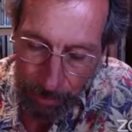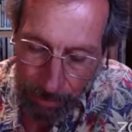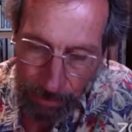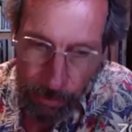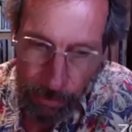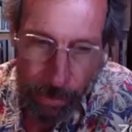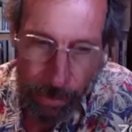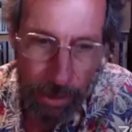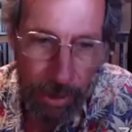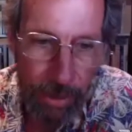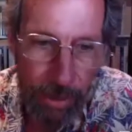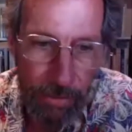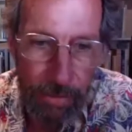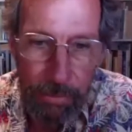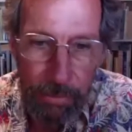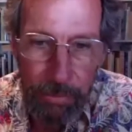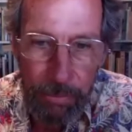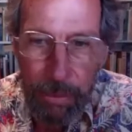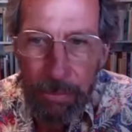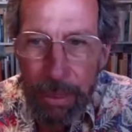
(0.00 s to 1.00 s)
before COVID,
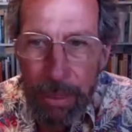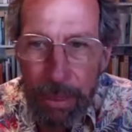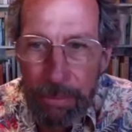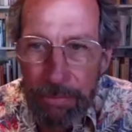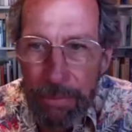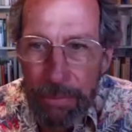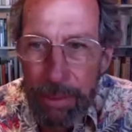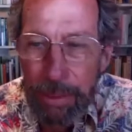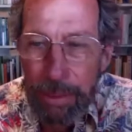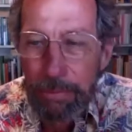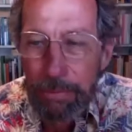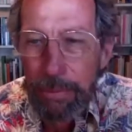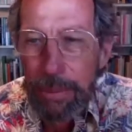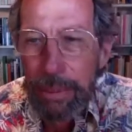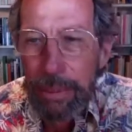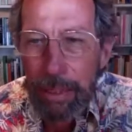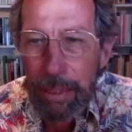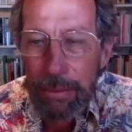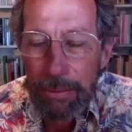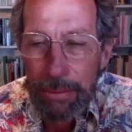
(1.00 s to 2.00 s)
my wife and I went
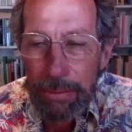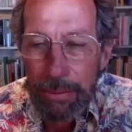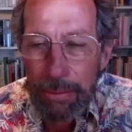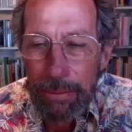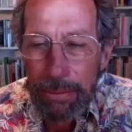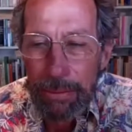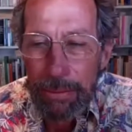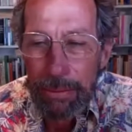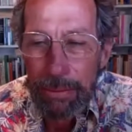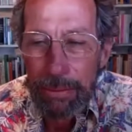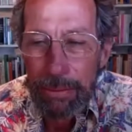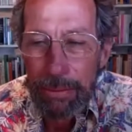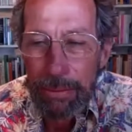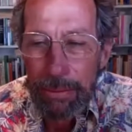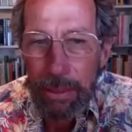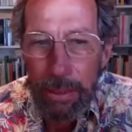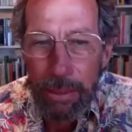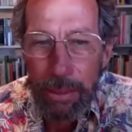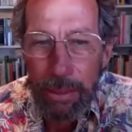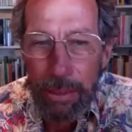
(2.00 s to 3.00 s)
down to work at the
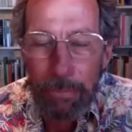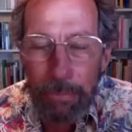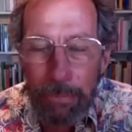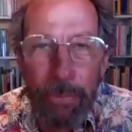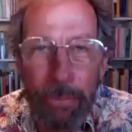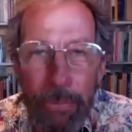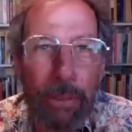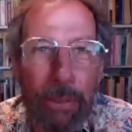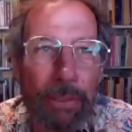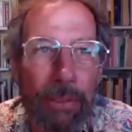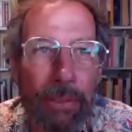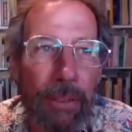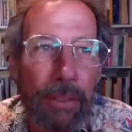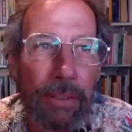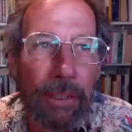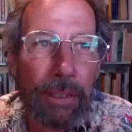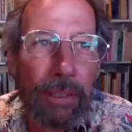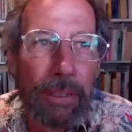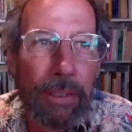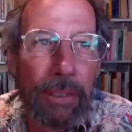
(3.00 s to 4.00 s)
border as
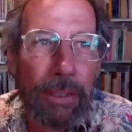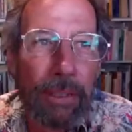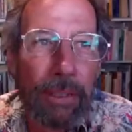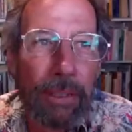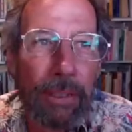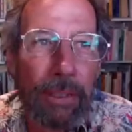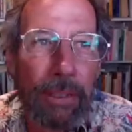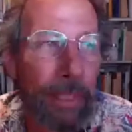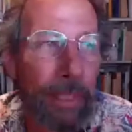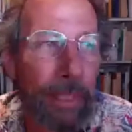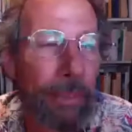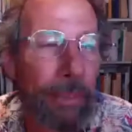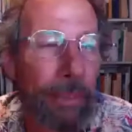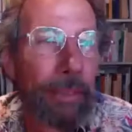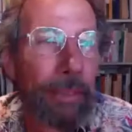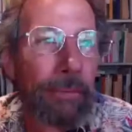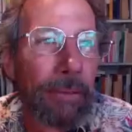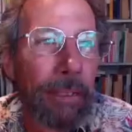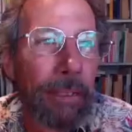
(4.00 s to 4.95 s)
volunteers, and we couldn't